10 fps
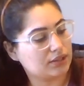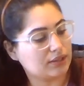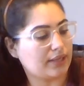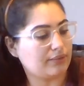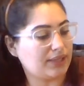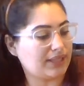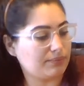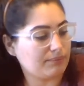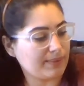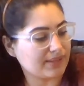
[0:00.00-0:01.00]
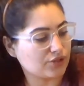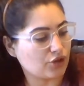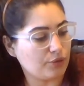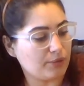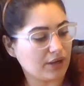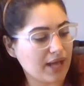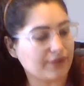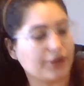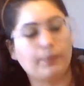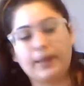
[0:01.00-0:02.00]
and well, maybe it's cobalt. I don't
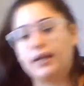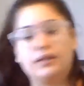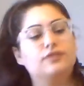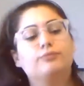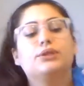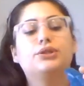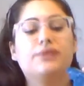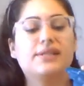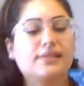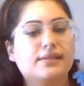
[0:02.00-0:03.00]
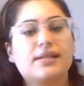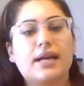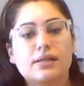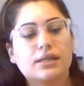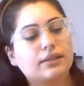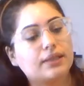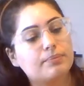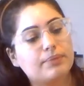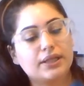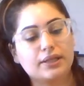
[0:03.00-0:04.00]
know what color blue this is technically,
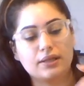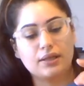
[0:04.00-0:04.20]
but